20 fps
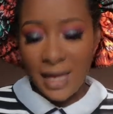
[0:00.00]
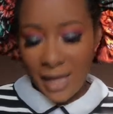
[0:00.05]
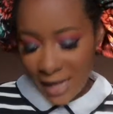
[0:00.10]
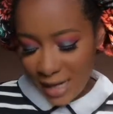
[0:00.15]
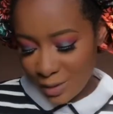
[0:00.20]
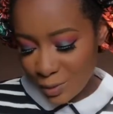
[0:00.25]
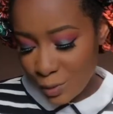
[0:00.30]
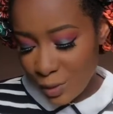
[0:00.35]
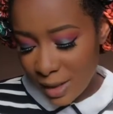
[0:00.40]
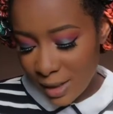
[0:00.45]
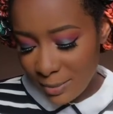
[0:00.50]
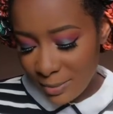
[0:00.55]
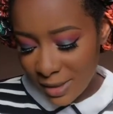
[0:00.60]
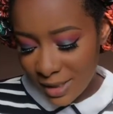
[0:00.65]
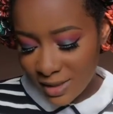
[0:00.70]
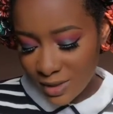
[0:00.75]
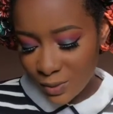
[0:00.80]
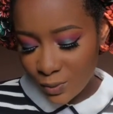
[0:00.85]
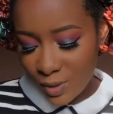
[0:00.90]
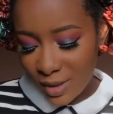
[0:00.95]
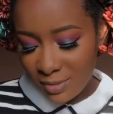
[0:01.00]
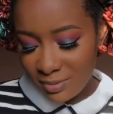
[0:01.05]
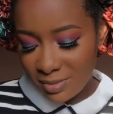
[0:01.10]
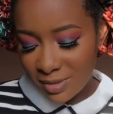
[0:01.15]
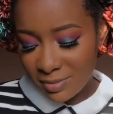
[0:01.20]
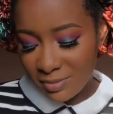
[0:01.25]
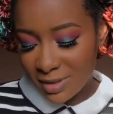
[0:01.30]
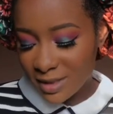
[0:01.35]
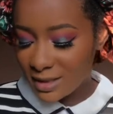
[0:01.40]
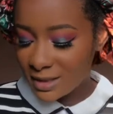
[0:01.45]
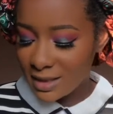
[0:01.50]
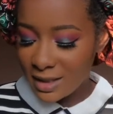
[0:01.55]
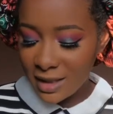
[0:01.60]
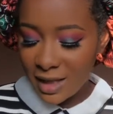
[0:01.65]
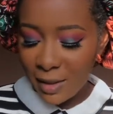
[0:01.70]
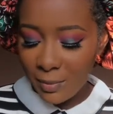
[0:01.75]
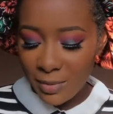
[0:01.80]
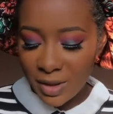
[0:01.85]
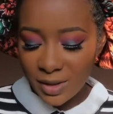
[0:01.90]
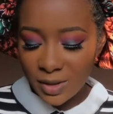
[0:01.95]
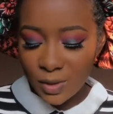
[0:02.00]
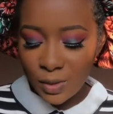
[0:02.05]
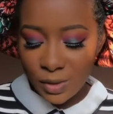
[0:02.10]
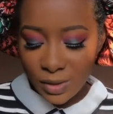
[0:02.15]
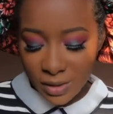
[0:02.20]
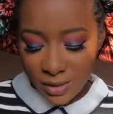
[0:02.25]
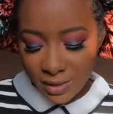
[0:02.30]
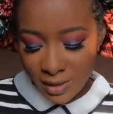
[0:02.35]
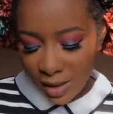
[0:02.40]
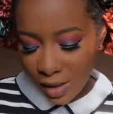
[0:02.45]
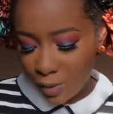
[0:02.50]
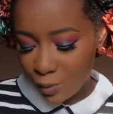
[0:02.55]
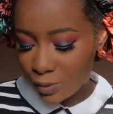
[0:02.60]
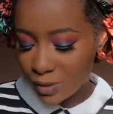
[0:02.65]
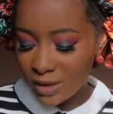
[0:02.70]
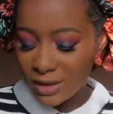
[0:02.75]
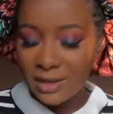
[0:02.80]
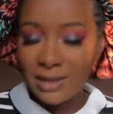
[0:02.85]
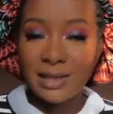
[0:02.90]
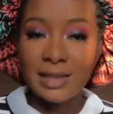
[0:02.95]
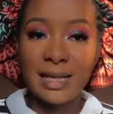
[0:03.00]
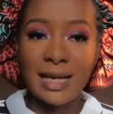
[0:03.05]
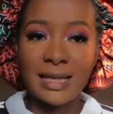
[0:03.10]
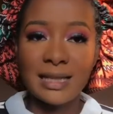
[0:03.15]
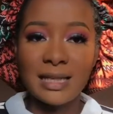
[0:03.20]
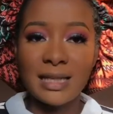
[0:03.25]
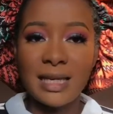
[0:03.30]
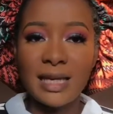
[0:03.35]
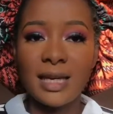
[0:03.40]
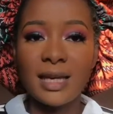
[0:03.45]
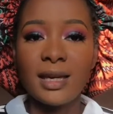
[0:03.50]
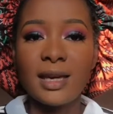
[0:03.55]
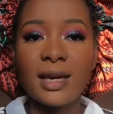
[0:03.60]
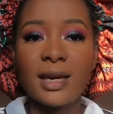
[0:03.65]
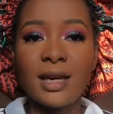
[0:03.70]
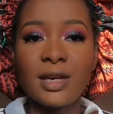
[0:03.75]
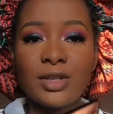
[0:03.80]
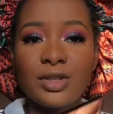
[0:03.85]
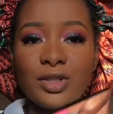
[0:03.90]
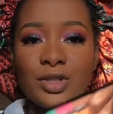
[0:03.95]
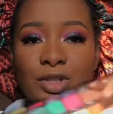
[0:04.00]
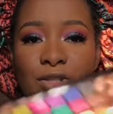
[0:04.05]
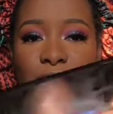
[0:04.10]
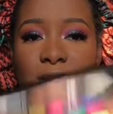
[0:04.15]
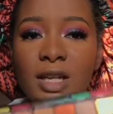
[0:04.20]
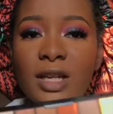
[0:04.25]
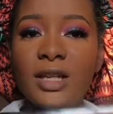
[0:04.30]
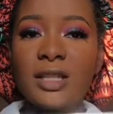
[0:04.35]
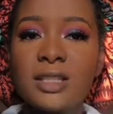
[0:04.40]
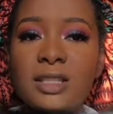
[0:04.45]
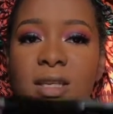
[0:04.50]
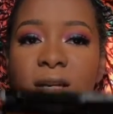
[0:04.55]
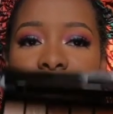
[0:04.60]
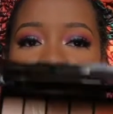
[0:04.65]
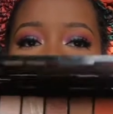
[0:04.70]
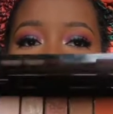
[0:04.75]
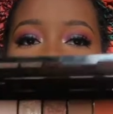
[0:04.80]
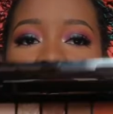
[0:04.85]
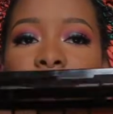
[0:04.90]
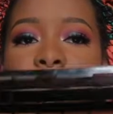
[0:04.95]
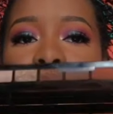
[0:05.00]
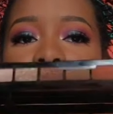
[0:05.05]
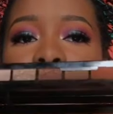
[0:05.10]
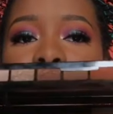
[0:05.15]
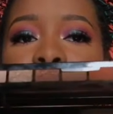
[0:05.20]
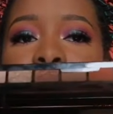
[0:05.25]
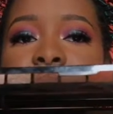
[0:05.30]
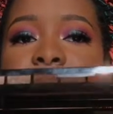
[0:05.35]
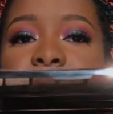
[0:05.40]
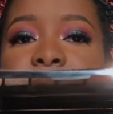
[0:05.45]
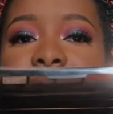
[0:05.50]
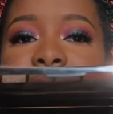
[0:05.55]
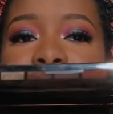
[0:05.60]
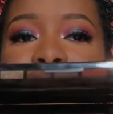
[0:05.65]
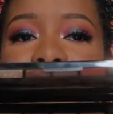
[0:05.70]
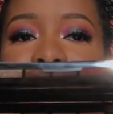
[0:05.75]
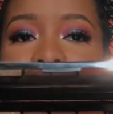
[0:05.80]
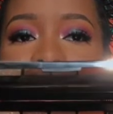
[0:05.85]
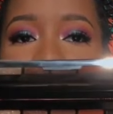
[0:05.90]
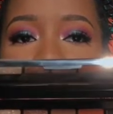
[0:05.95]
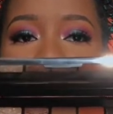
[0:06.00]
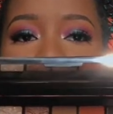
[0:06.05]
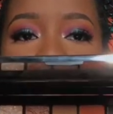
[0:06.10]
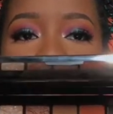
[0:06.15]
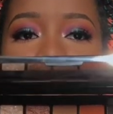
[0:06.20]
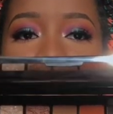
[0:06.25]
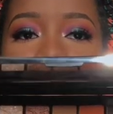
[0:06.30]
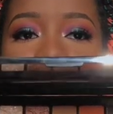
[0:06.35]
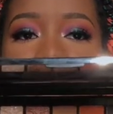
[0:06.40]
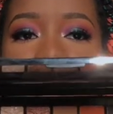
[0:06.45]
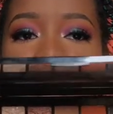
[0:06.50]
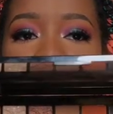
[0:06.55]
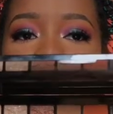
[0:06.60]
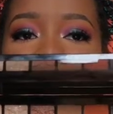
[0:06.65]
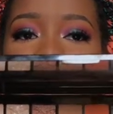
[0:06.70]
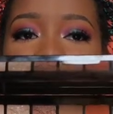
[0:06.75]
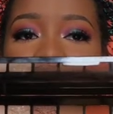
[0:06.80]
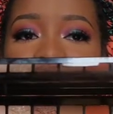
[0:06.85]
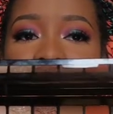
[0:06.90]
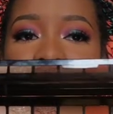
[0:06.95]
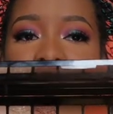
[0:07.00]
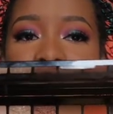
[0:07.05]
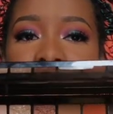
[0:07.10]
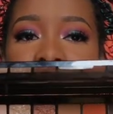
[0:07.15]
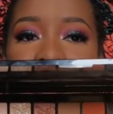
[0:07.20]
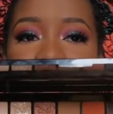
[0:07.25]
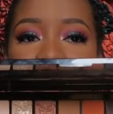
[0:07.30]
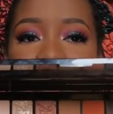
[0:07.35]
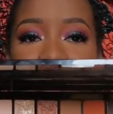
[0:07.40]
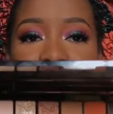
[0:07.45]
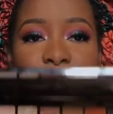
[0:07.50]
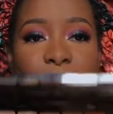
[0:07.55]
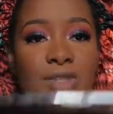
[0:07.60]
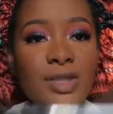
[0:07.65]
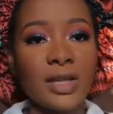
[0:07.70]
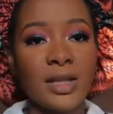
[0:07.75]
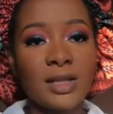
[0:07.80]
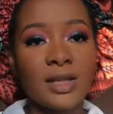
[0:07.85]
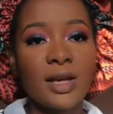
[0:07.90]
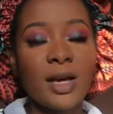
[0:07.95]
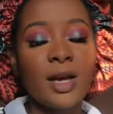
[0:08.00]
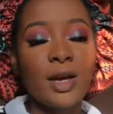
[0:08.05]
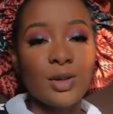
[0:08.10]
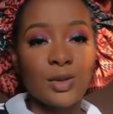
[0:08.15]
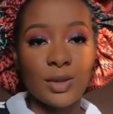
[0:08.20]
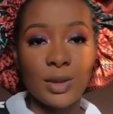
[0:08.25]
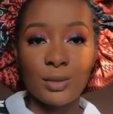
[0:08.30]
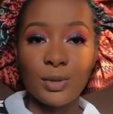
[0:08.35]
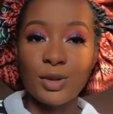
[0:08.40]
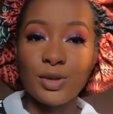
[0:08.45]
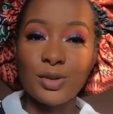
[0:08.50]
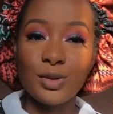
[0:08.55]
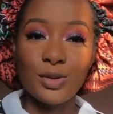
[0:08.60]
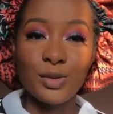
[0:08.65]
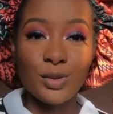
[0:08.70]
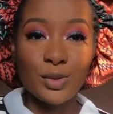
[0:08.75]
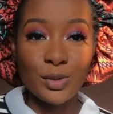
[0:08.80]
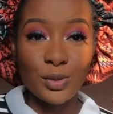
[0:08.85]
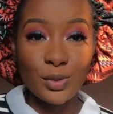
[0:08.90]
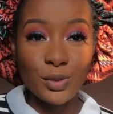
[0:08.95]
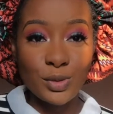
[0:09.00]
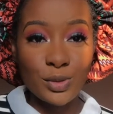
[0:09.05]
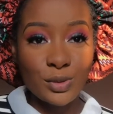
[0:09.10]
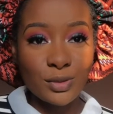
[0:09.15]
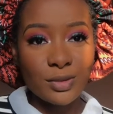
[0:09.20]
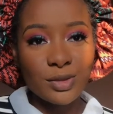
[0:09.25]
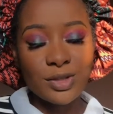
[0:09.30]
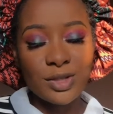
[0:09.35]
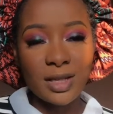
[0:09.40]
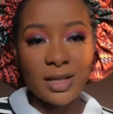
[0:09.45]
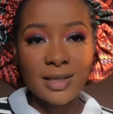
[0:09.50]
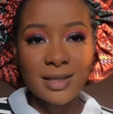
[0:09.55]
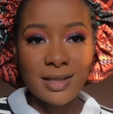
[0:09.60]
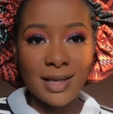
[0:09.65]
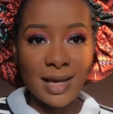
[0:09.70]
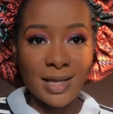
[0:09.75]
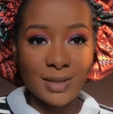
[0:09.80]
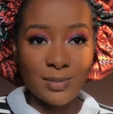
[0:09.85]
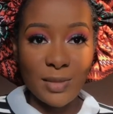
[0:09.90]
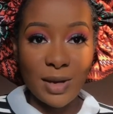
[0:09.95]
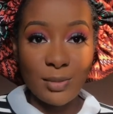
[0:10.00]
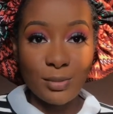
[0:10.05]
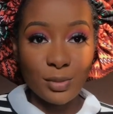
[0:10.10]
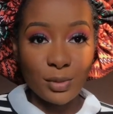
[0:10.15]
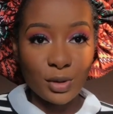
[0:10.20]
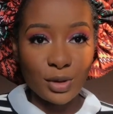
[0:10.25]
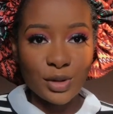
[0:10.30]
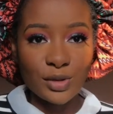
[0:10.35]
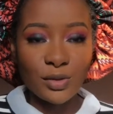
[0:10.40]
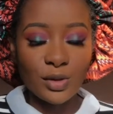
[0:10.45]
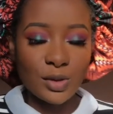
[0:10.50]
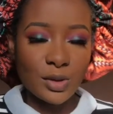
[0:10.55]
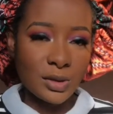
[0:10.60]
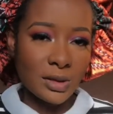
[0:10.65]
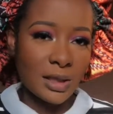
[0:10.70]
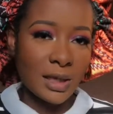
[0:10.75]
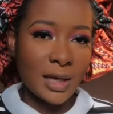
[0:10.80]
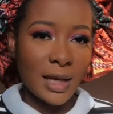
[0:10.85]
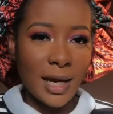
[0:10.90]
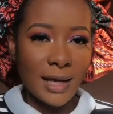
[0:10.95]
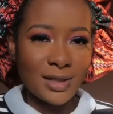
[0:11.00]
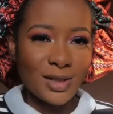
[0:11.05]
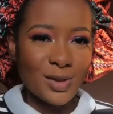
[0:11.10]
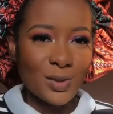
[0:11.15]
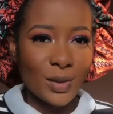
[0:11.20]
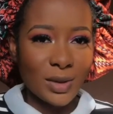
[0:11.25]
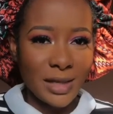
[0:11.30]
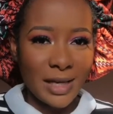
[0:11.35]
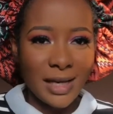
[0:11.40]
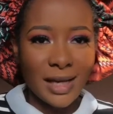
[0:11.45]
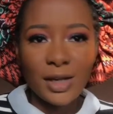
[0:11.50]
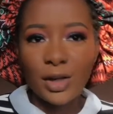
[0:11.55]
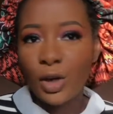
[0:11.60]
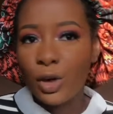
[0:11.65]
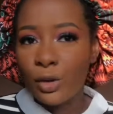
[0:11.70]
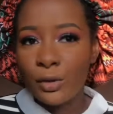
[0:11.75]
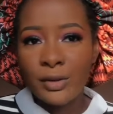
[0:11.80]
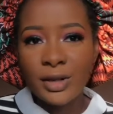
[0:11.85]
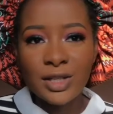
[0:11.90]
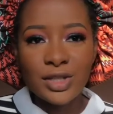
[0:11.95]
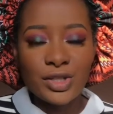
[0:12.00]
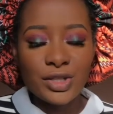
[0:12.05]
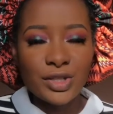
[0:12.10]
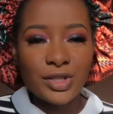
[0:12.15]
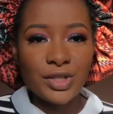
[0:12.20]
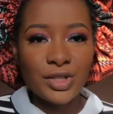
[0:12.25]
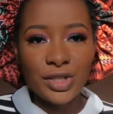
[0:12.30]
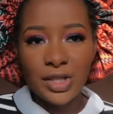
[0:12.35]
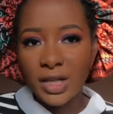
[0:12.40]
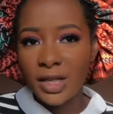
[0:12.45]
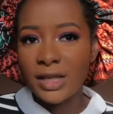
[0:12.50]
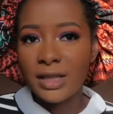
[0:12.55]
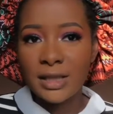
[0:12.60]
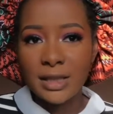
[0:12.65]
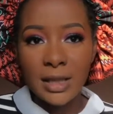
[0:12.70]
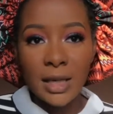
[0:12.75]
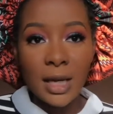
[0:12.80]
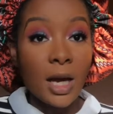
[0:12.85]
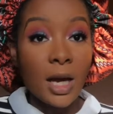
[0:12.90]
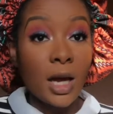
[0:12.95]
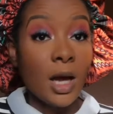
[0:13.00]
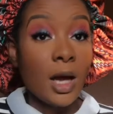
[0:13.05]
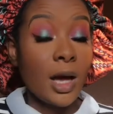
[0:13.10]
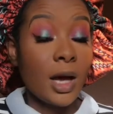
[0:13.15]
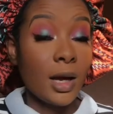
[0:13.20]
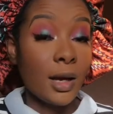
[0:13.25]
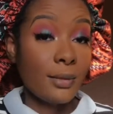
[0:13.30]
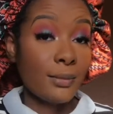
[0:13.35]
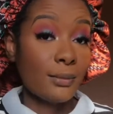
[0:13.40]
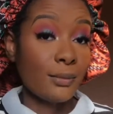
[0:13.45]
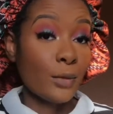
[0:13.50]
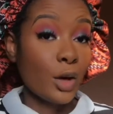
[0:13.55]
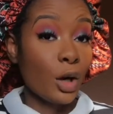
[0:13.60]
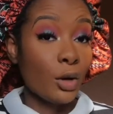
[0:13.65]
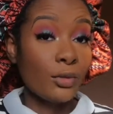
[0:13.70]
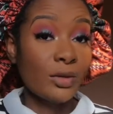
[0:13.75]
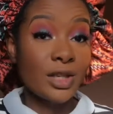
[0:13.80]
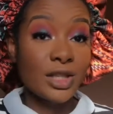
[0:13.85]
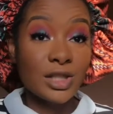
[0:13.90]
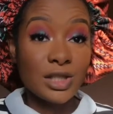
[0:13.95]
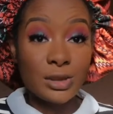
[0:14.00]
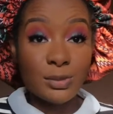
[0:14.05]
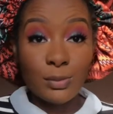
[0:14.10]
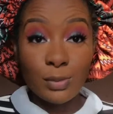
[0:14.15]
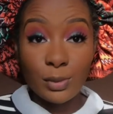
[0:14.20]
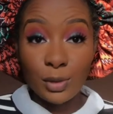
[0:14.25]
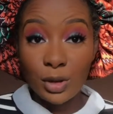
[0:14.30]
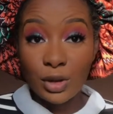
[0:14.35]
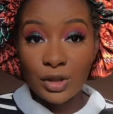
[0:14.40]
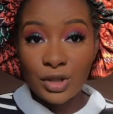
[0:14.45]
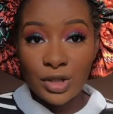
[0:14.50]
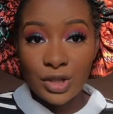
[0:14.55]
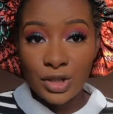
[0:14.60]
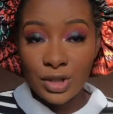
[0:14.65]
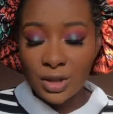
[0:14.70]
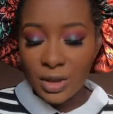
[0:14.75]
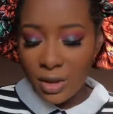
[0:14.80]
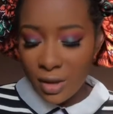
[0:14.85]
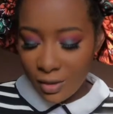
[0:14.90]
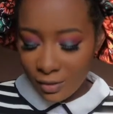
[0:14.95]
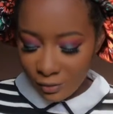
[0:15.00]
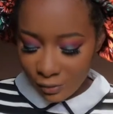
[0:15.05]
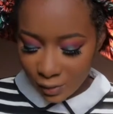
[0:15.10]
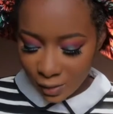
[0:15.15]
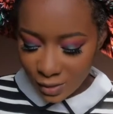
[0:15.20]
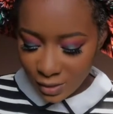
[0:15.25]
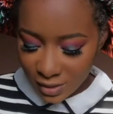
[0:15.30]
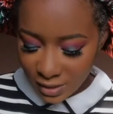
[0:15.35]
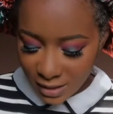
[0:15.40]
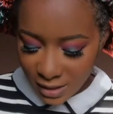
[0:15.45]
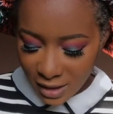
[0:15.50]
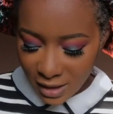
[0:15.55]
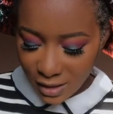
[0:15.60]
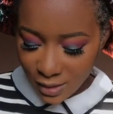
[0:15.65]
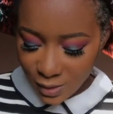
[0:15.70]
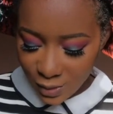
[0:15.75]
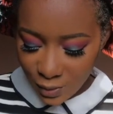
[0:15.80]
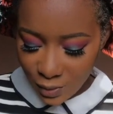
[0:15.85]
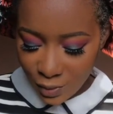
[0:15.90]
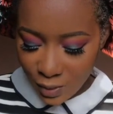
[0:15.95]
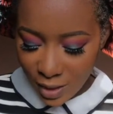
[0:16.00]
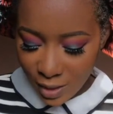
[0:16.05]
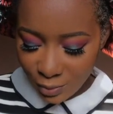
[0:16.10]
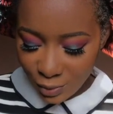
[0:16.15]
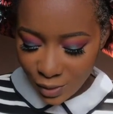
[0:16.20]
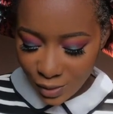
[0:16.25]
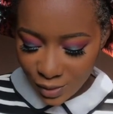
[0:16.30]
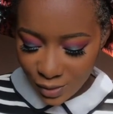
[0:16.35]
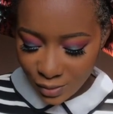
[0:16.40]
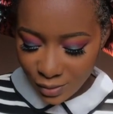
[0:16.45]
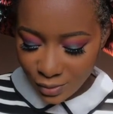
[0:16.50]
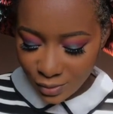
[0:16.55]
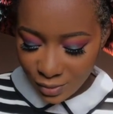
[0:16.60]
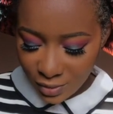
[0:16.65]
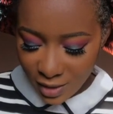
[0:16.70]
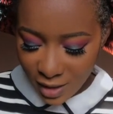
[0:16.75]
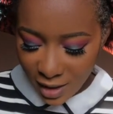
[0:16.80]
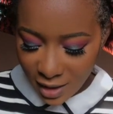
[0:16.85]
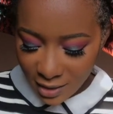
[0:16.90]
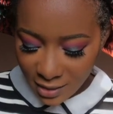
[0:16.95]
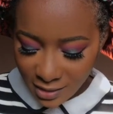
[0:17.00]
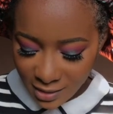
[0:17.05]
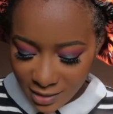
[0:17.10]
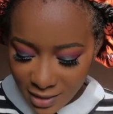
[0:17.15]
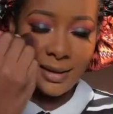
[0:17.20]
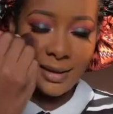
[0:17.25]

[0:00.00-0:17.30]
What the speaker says: I know Amber is quite pigmented. I might tone it down with this latte shade. So this is Amber and this is the latte shade. So I'm going to use those two shades as my blush for today. I just want like an orangey shade, orange blush for today. So I'm going to do that.